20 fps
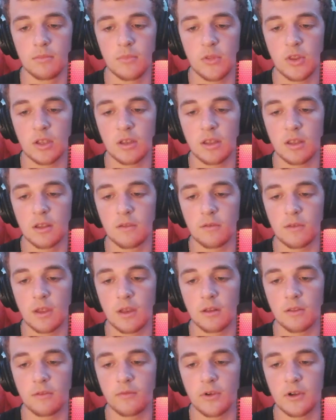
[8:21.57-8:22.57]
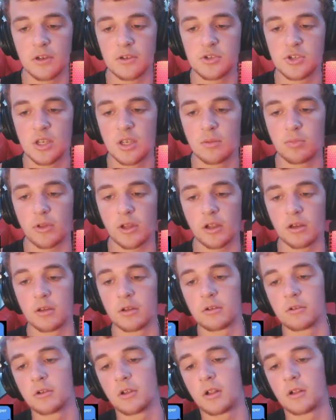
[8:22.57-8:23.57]
the kid said, "It's very cheap, like
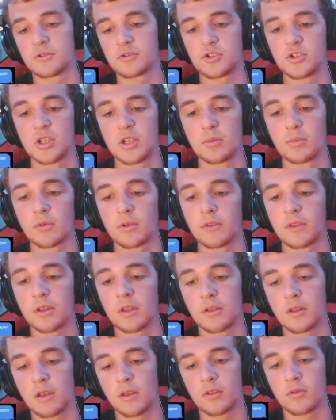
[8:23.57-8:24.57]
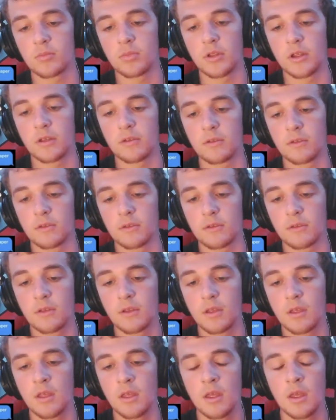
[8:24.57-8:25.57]
$100 cheaper than the other places."
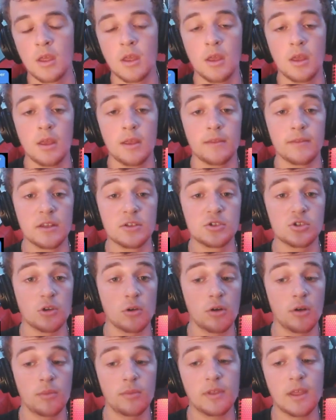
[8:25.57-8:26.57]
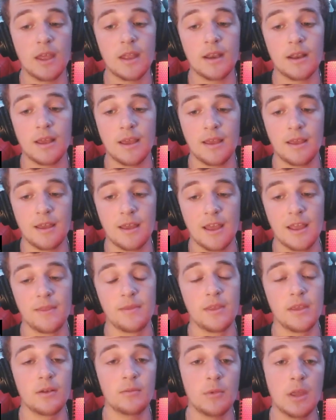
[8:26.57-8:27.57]
Then Jorobe said,
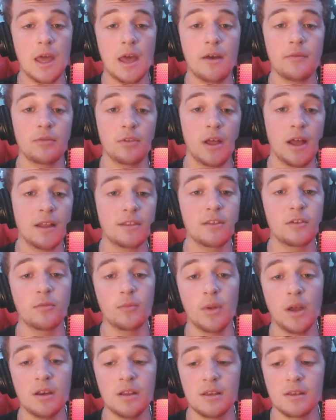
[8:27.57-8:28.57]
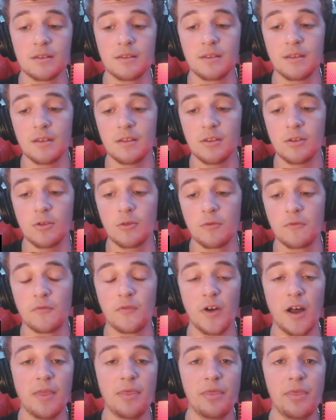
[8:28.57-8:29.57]
"And then we have lots of money to do
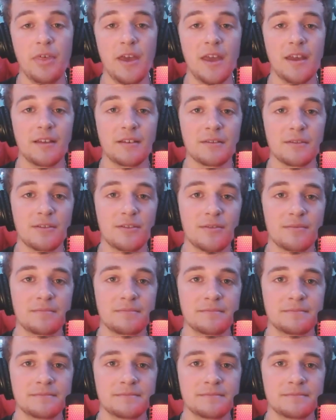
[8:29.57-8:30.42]
fun things.